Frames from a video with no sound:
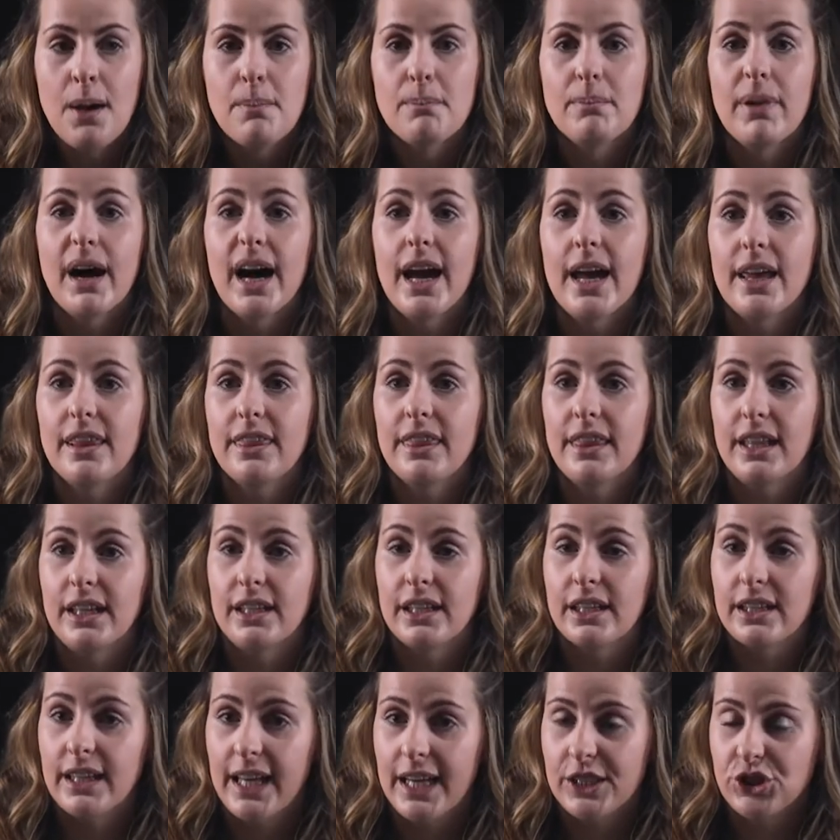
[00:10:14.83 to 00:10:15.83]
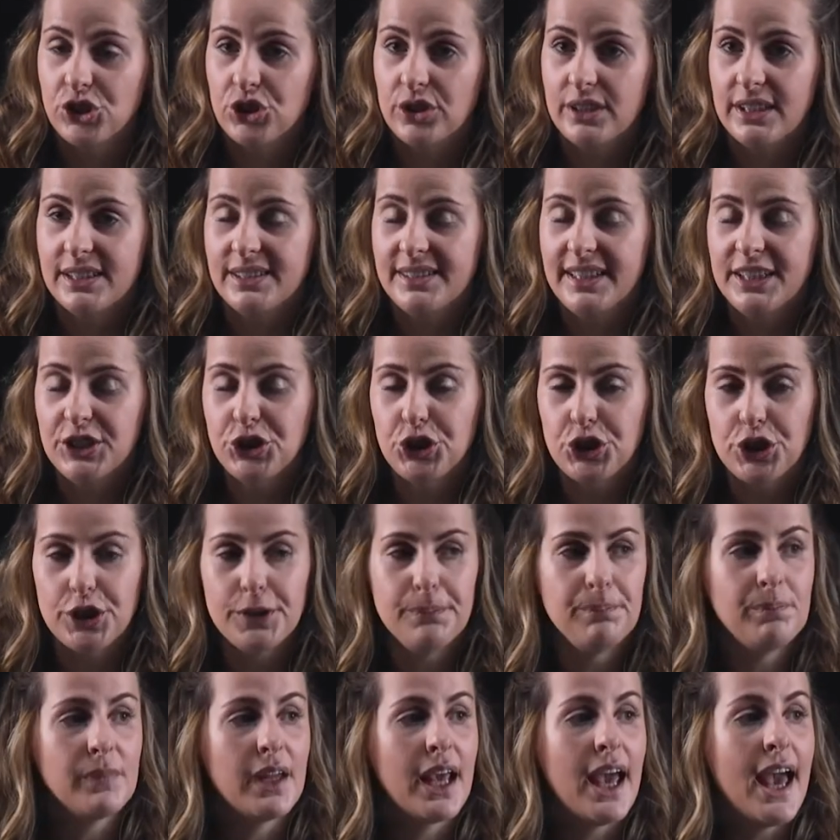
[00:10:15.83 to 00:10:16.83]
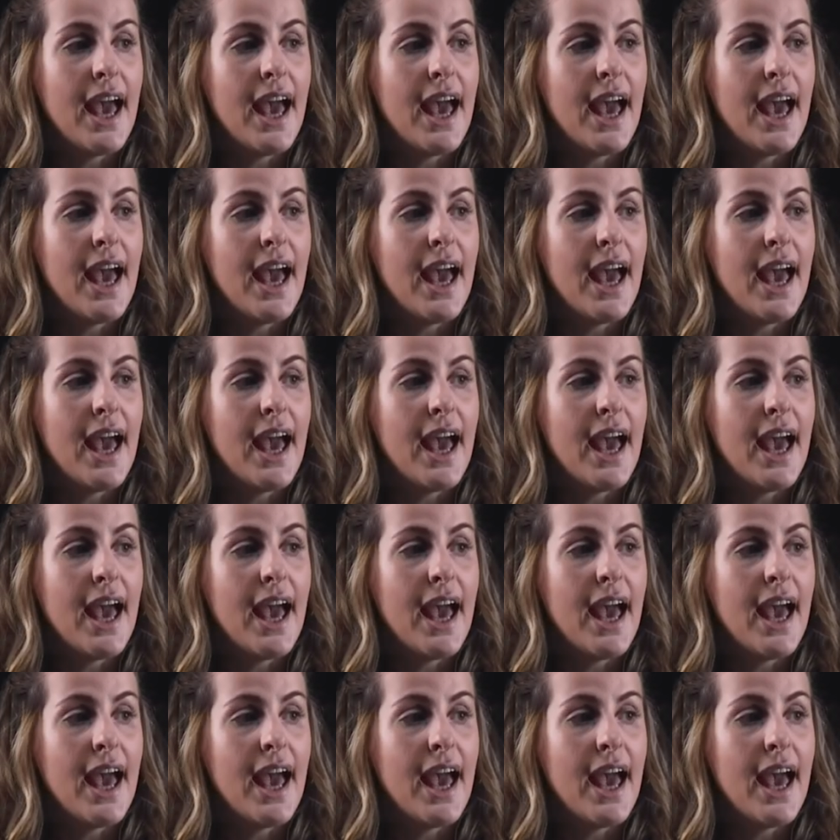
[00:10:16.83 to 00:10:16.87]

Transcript: by the glandular tissue.